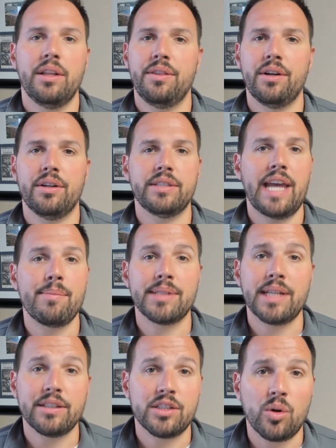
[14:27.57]
There's
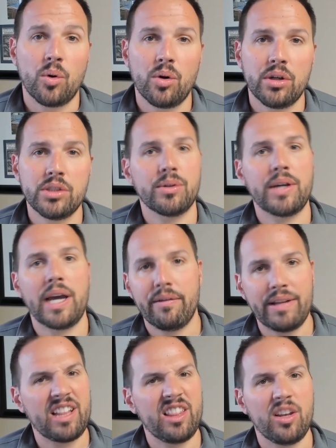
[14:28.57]
Amazon Stores, so kind of
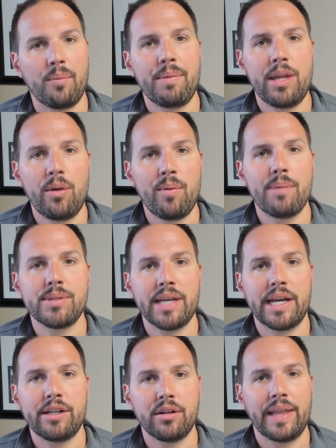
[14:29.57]
like a little mini
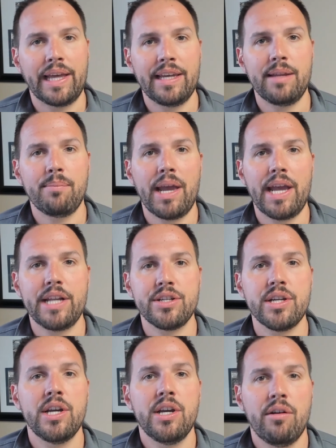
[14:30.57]
website or landing
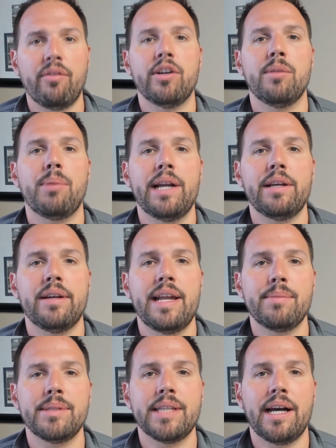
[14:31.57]
page for your brand on
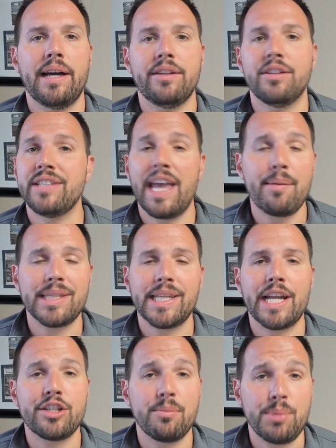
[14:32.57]
Amazon. There's Amazon
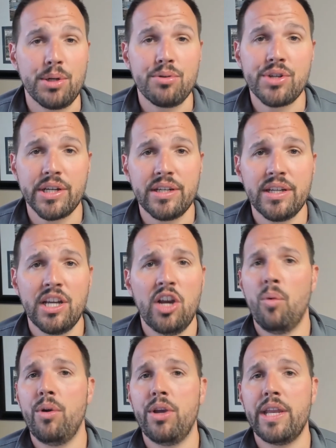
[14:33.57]
Attribution,
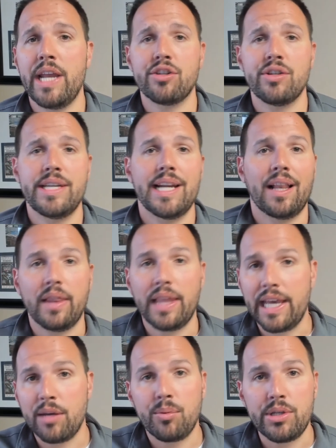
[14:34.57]
where you can actually get a
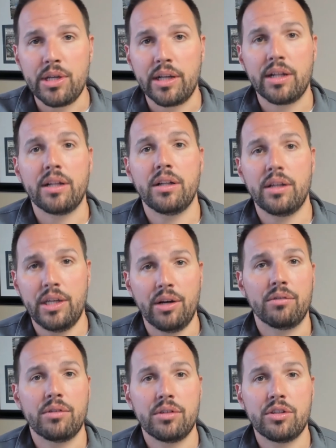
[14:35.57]
link where you
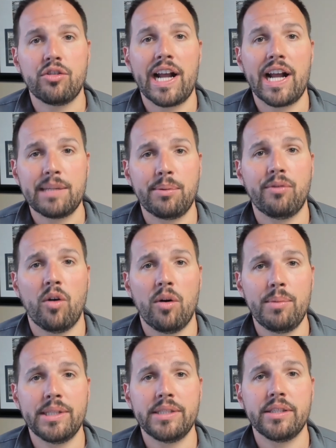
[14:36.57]
can, track the
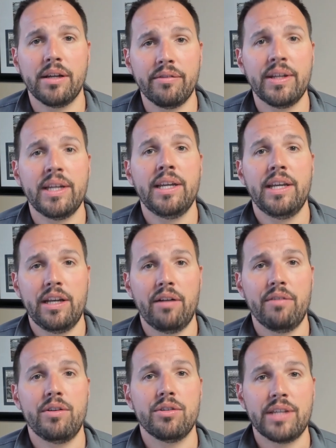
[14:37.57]
performance of,
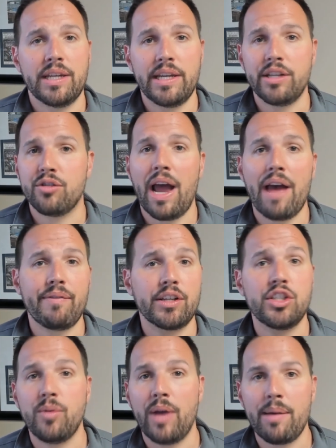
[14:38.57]
you sending traffic
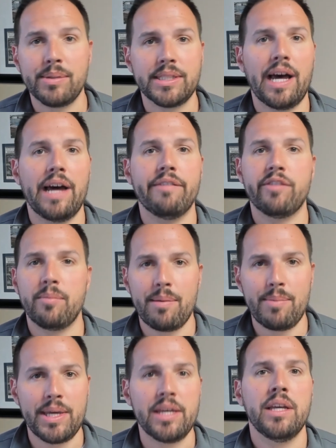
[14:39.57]
to Amazon from
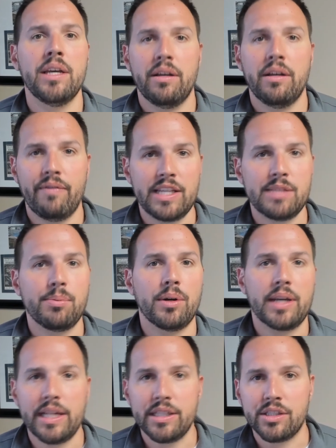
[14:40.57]
maybe
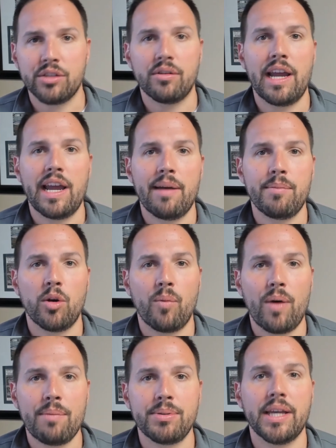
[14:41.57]
Facebook, Instagram, your
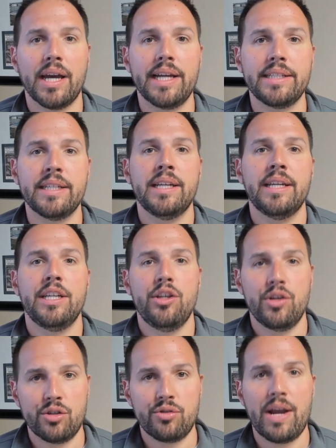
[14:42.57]
website.
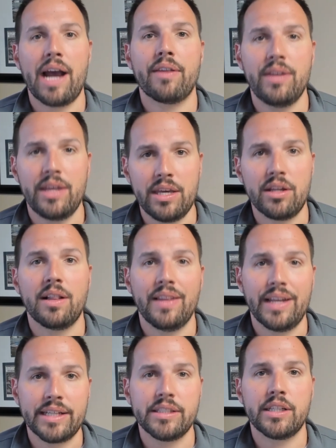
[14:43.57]
You can track the
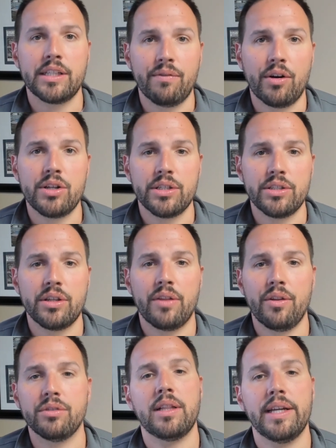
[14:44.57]
clicks and conversions on
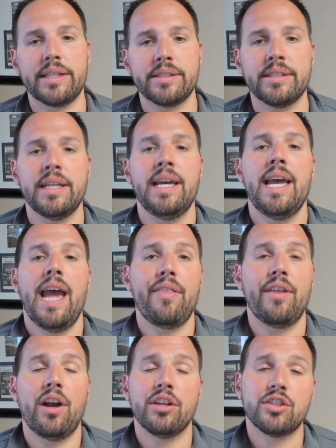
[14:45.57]
those clicks. And
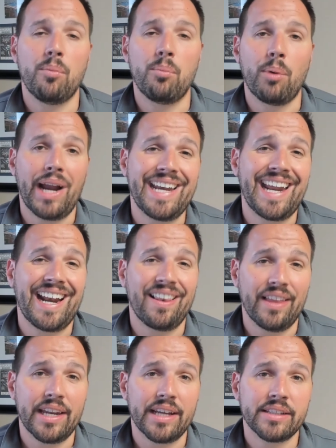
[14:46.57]
then also brand
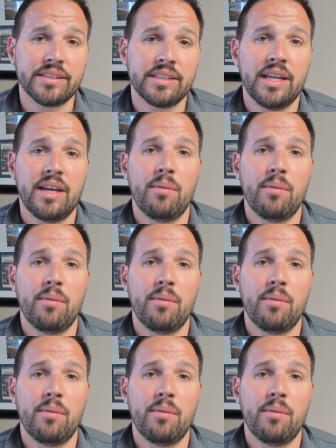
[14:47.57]
analytics.